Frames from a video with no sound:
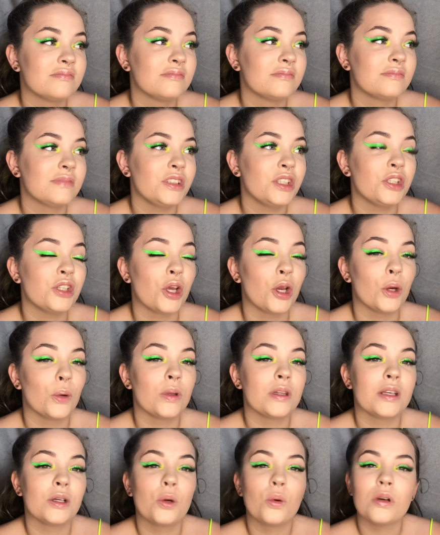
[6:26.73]
you know, and
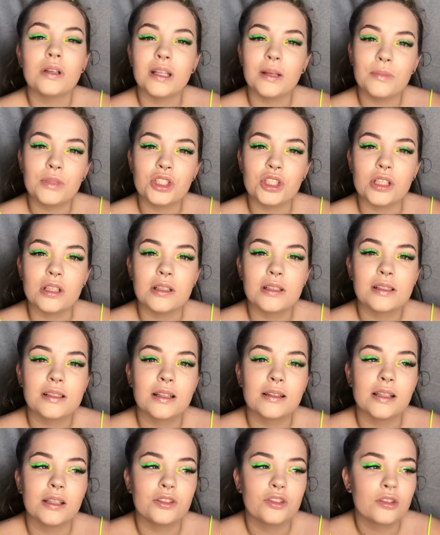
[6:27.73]
then go on images and
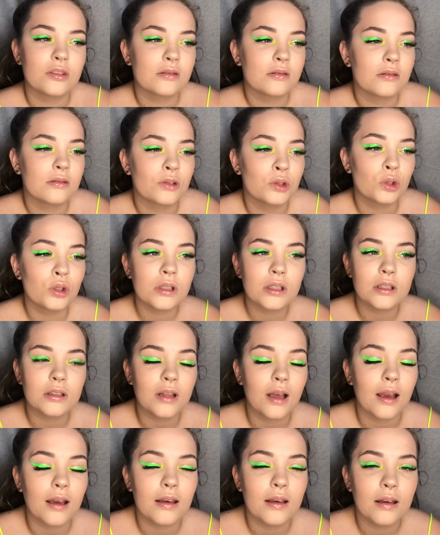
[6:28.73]
then just look at
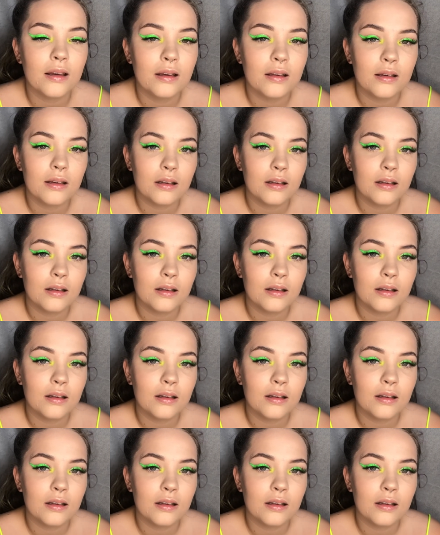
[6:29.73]
like,